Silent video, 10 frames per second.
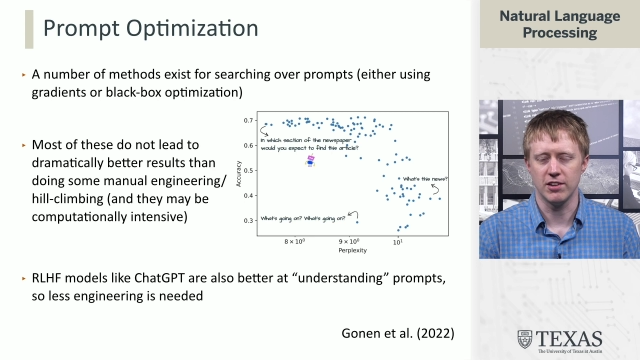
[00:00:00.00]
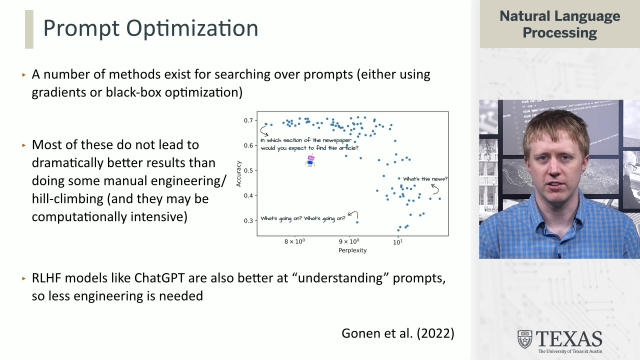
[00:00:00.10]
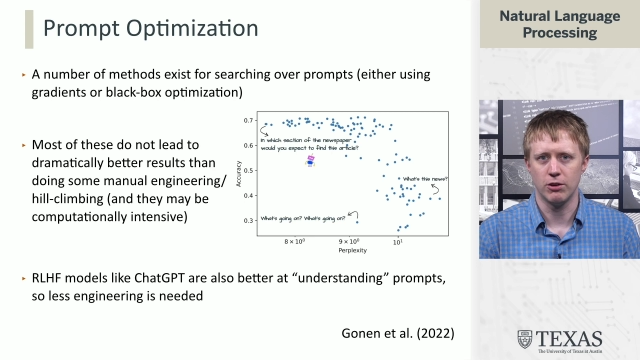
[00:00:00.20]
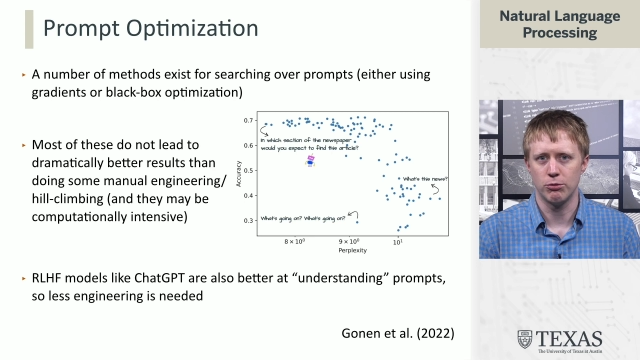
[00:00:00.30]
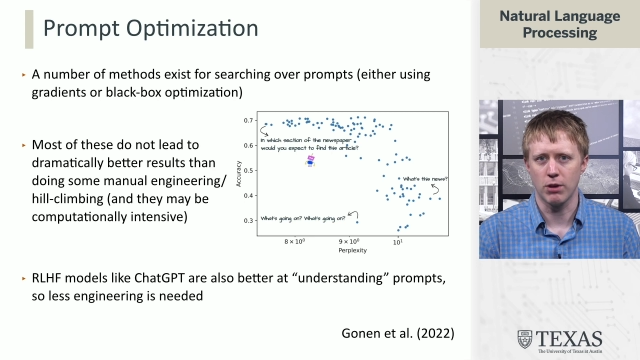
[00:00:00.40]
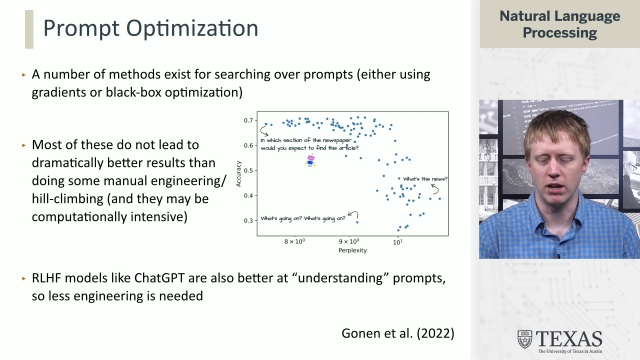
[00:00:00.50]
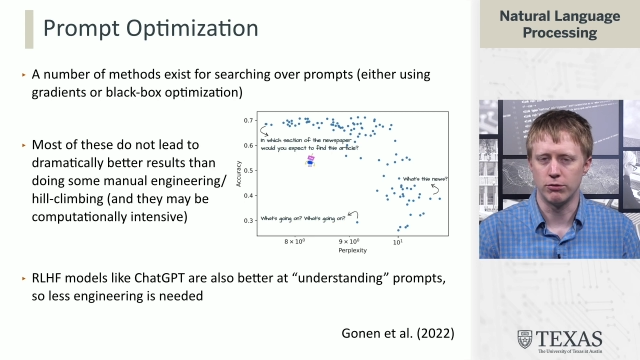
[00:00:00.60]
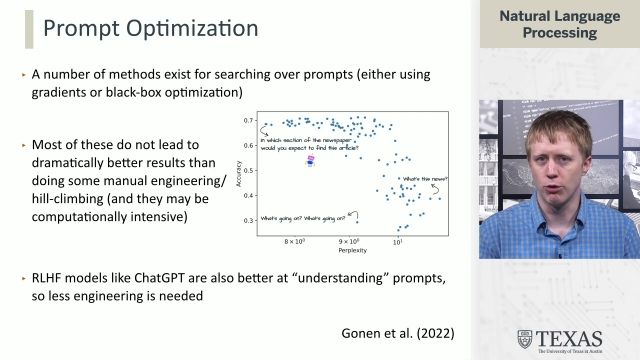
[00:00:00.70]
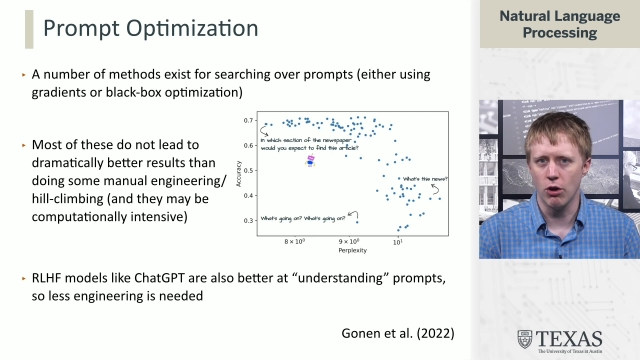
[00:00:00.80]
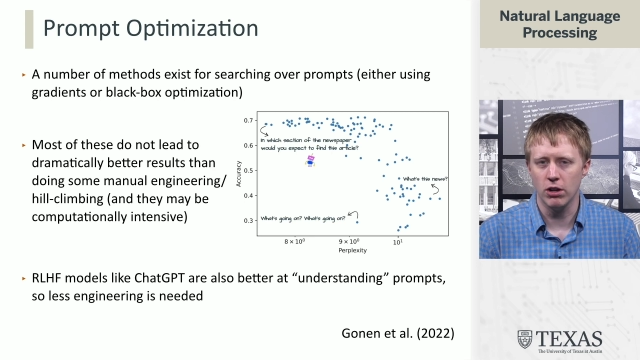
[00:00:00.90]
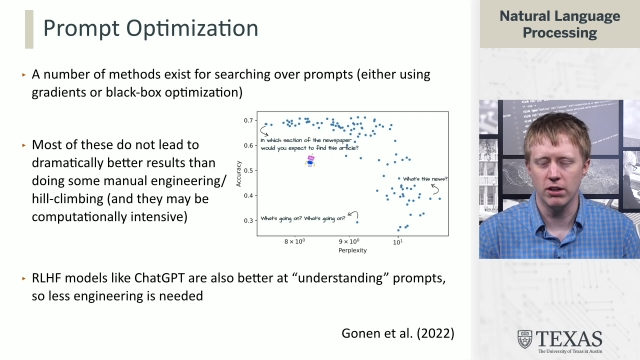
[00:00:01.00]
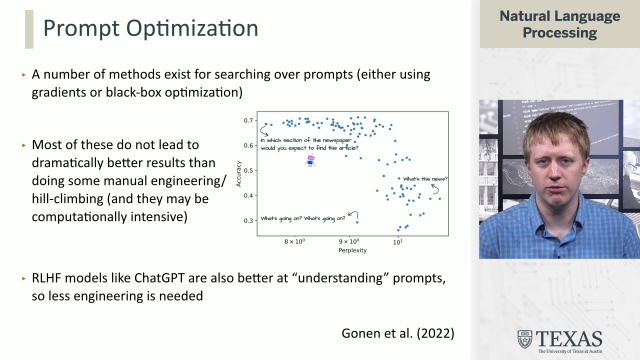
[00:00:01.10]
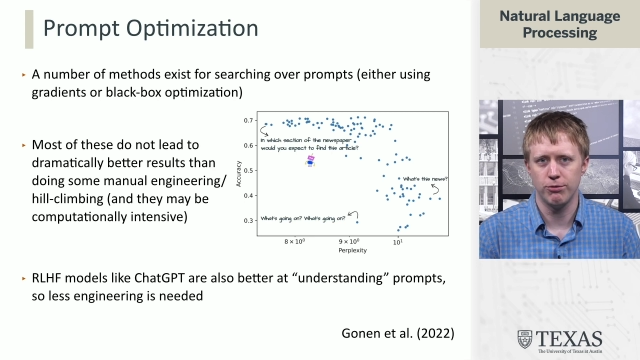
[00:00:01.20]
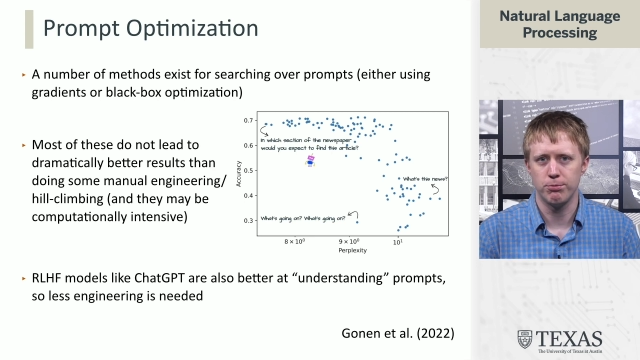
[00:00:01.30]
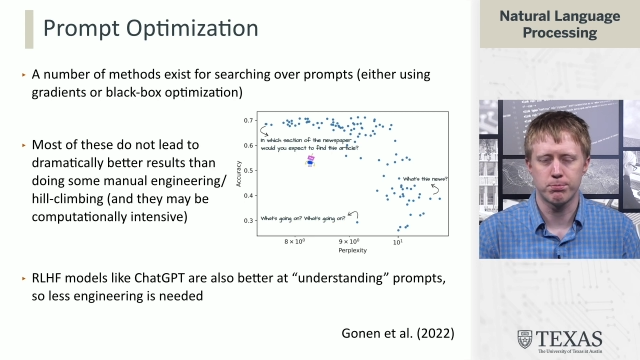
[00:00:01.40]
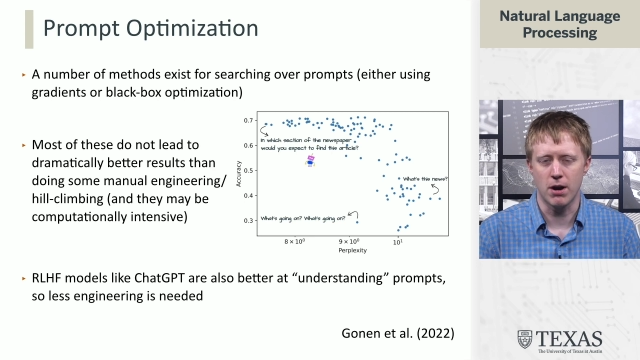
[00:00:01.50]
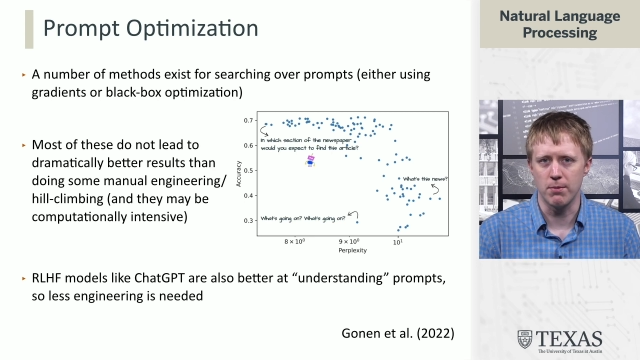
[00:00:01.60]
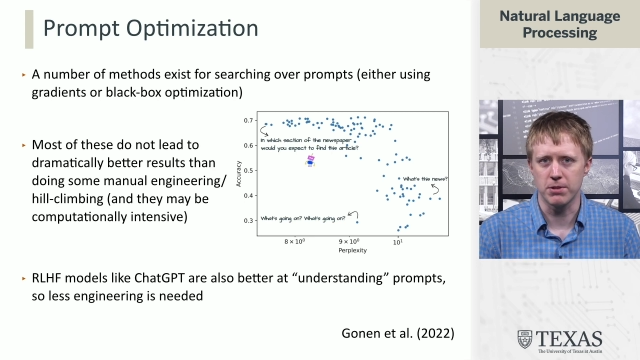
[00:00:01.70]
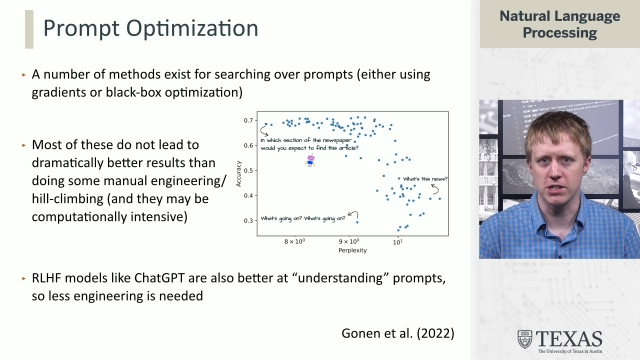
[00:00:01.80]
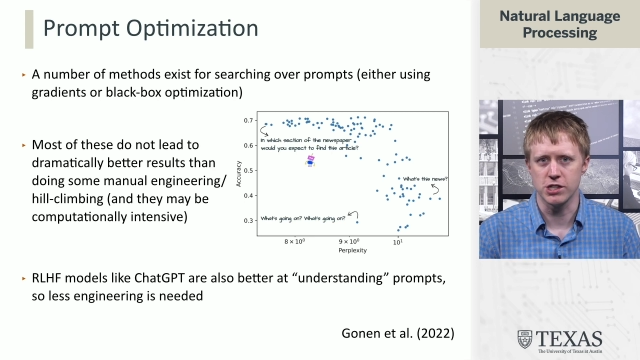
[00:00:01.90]
a the kind of role of
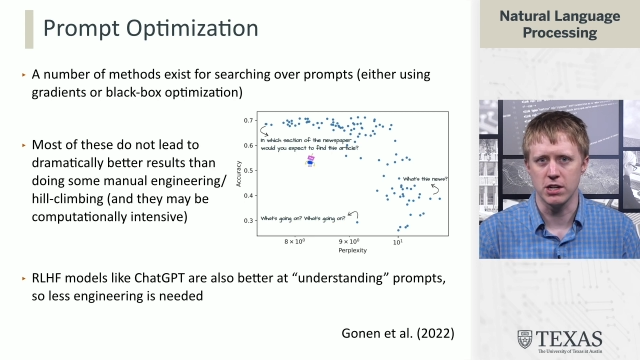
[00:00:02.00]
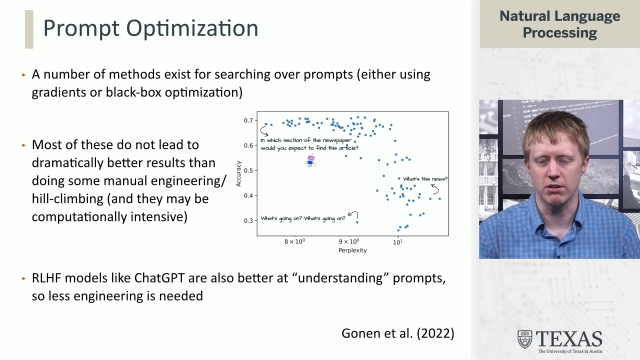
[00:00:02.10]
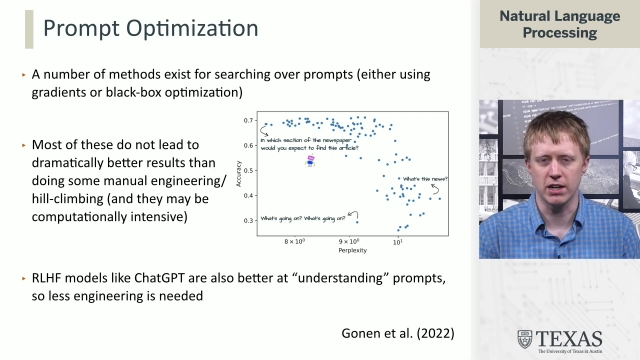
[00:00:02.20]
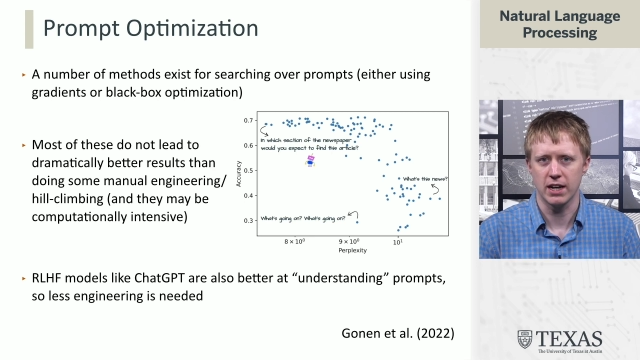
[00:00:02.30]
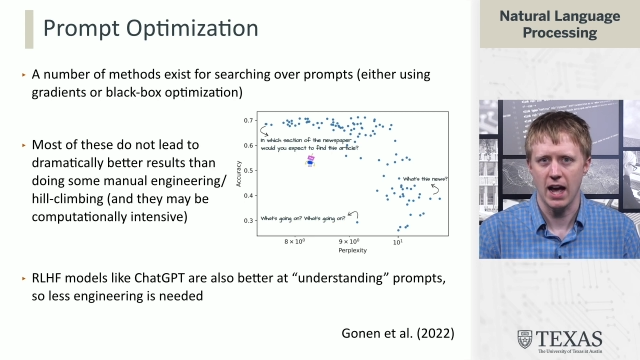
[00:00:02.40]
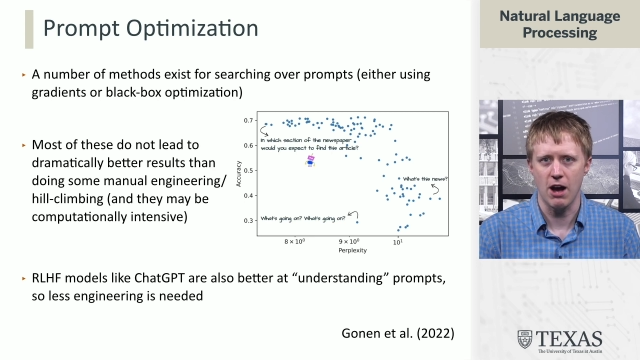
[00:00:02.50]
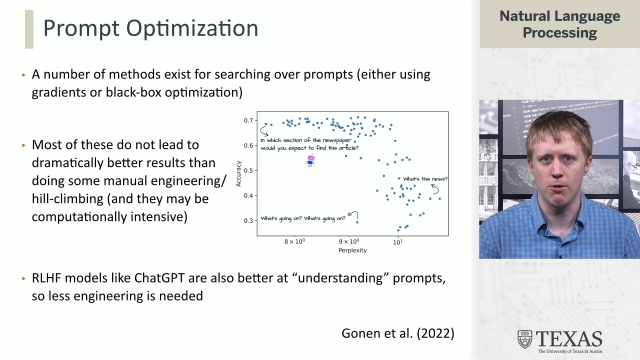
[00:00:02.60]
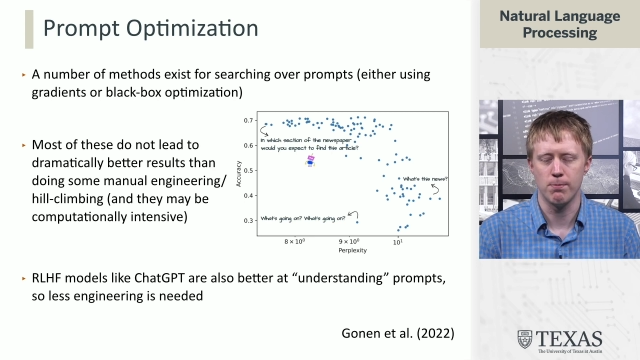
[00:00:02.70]
prompt engineering and how